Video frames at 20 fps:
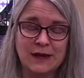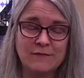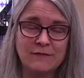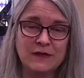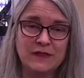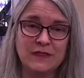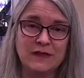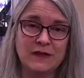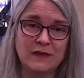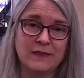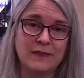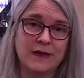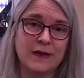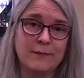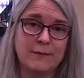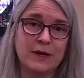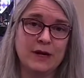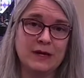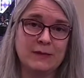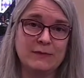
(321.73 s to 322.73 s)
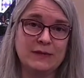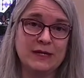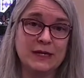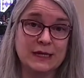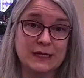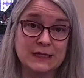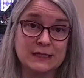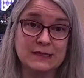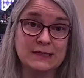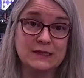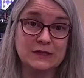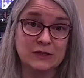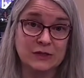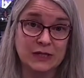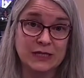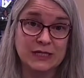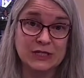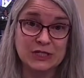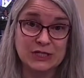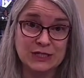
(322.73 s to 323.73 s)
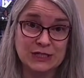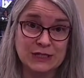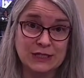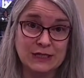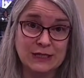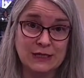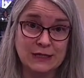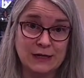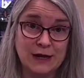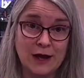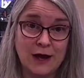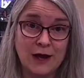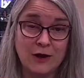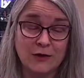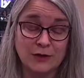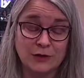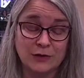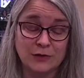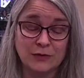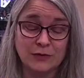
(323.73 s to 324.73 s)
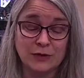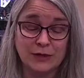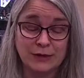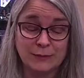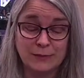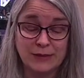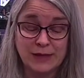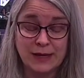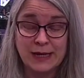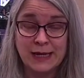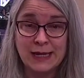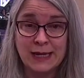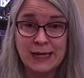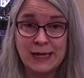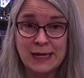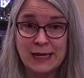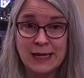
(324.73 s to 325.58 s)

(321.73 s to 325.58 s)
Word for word: everything that might be a consideration in how you're going to play.